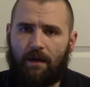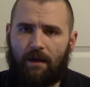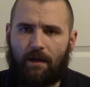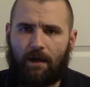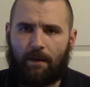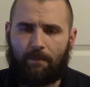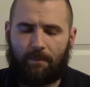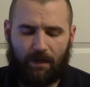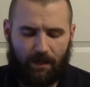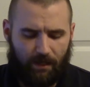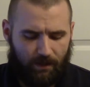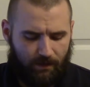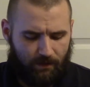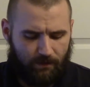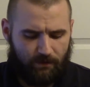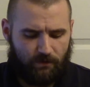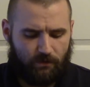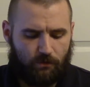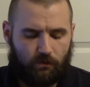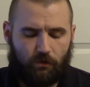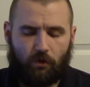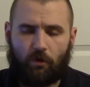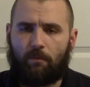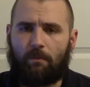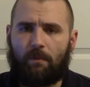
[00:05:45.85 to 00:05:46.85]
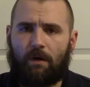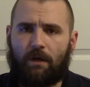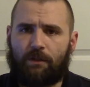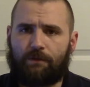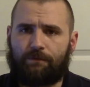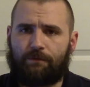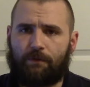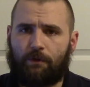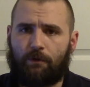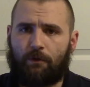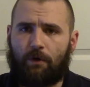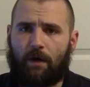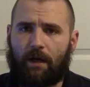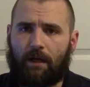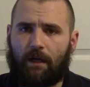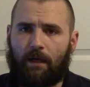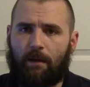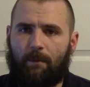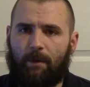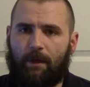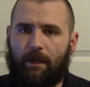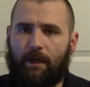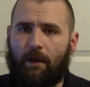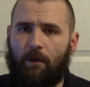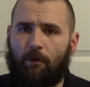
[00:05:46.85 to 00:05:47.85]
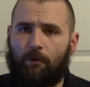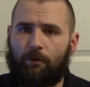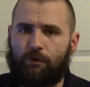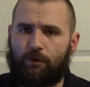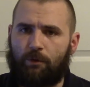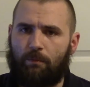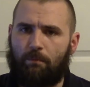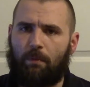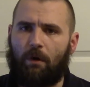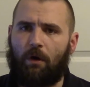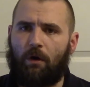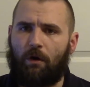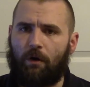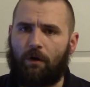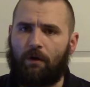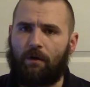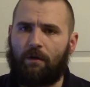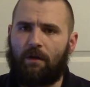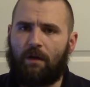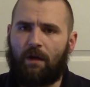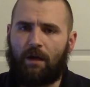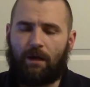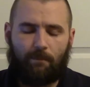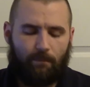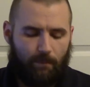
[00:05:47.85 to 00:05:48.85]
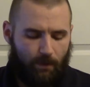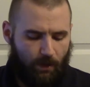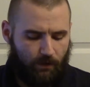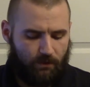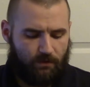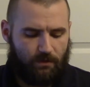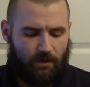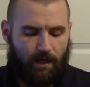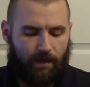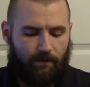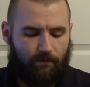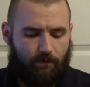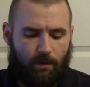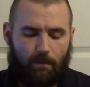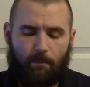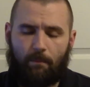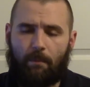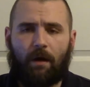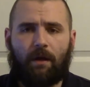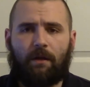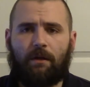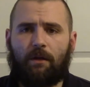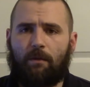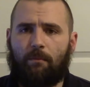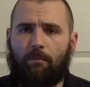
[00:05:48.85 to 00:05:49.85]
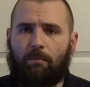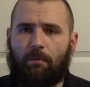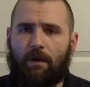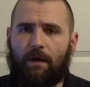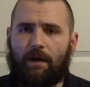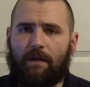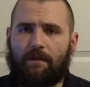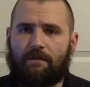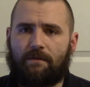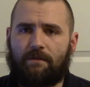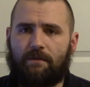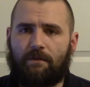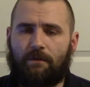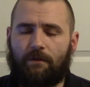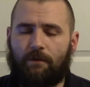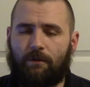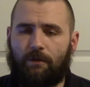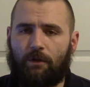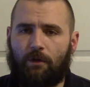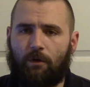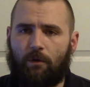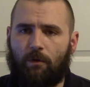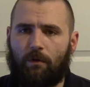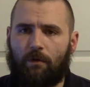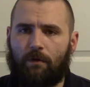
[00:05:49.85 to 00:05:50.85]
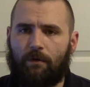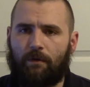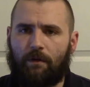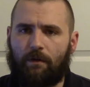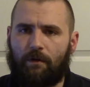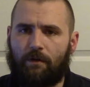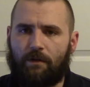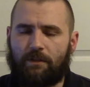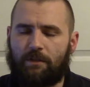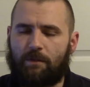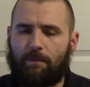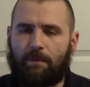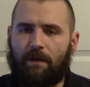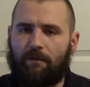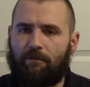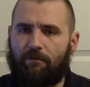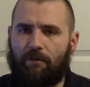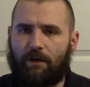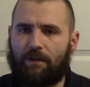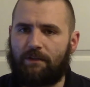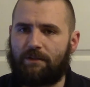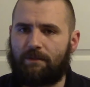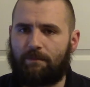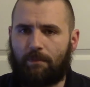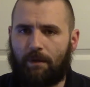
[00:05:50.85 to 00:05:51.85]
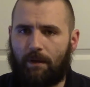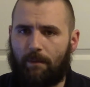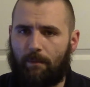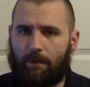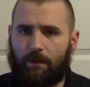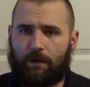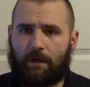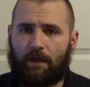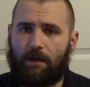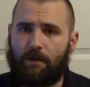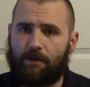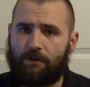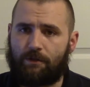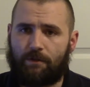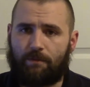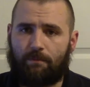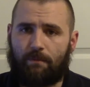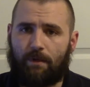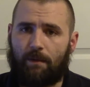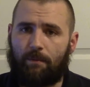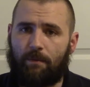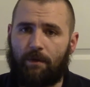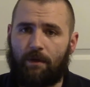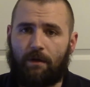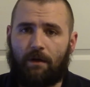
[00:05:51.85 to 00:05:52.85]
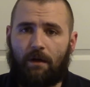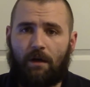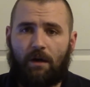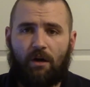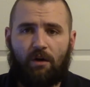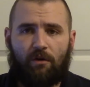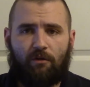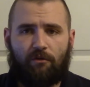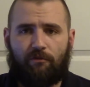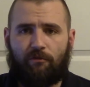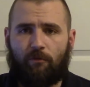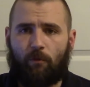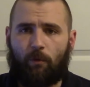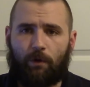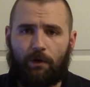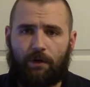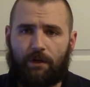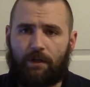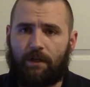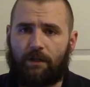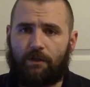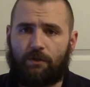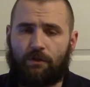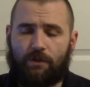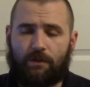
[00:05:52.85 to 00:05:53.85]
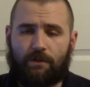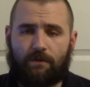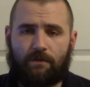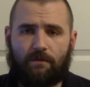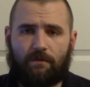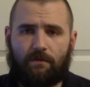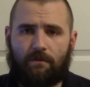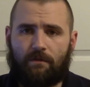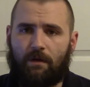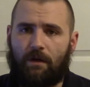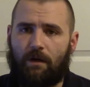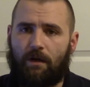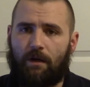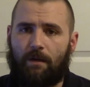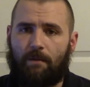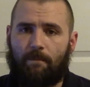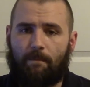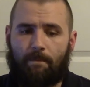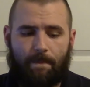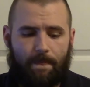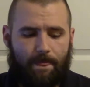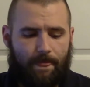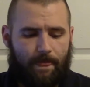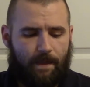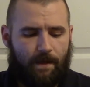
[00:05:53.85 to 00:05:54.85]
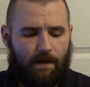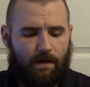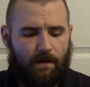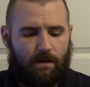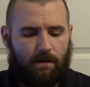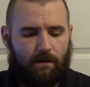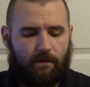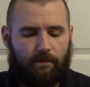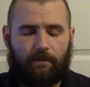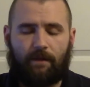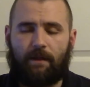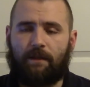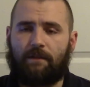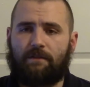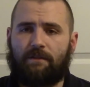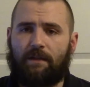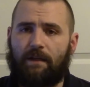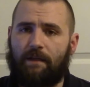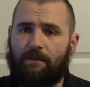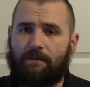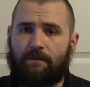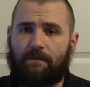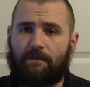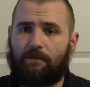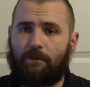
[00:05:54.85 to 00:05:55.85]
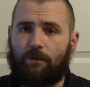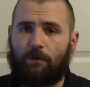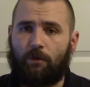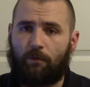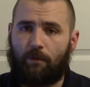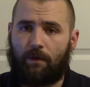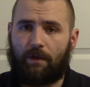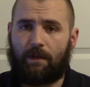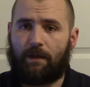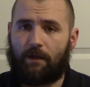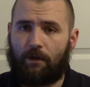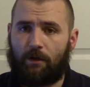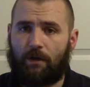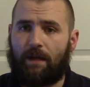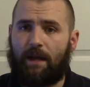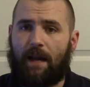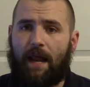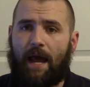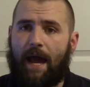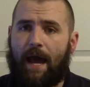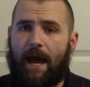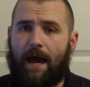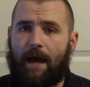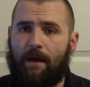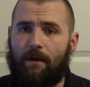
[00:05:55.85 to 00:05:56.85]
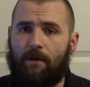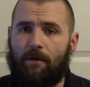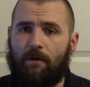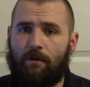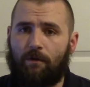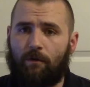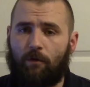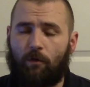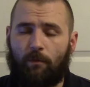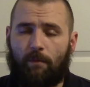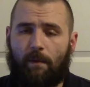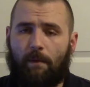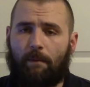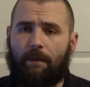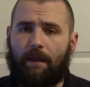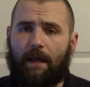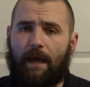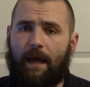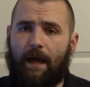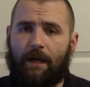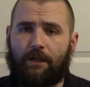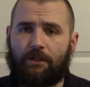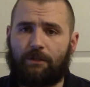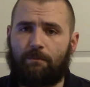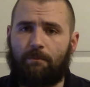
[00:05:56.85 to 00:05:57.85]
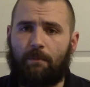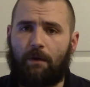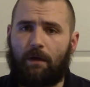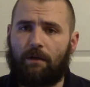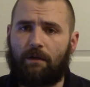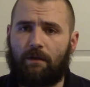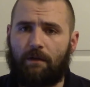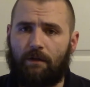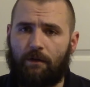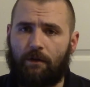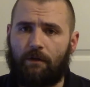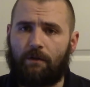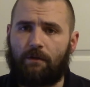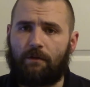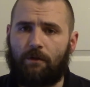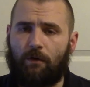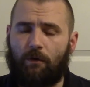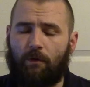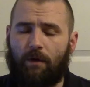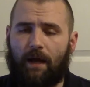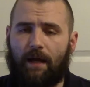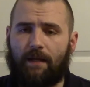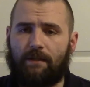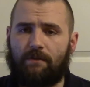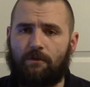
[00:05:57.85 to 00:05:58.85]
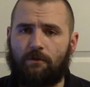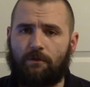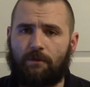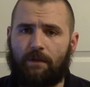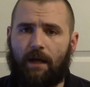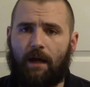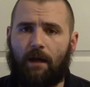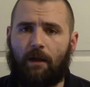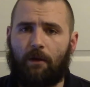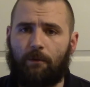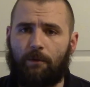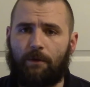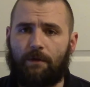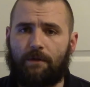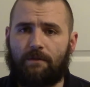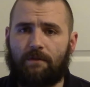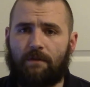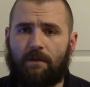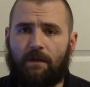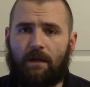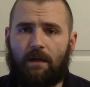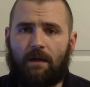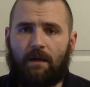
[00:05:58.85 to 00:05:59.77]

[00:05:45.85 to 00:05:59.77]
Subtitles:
I mean, it does so much for tracking how many calories you burn, but there's not even a button to press to, or there needs to be a very simple application, maybe 4 digits that says, and then you hit add, or maybe the action button, and it adds those calories.